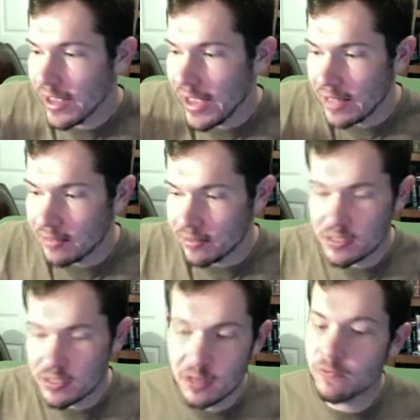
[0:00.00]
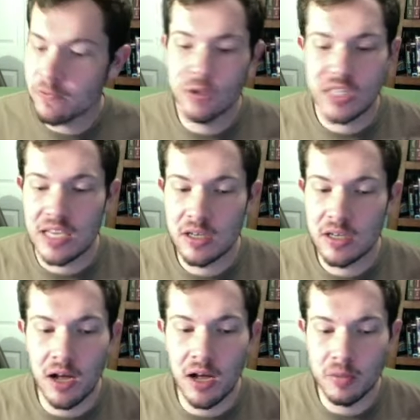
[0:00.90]
And this is the first King
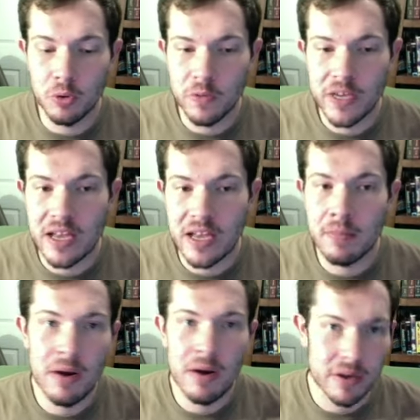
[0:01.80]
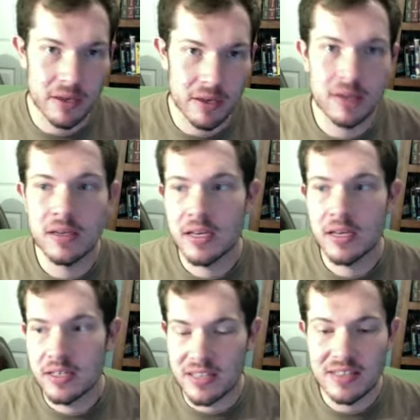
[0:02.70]
Kong movie in America
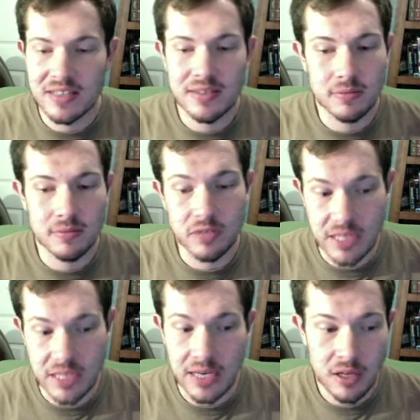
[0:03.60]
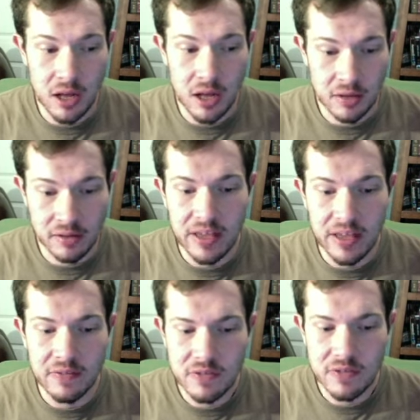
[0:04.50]
since King Kong
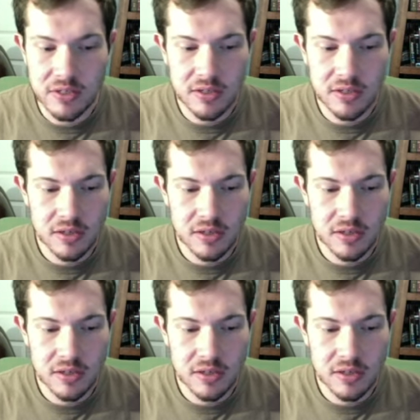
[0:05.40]
Lives.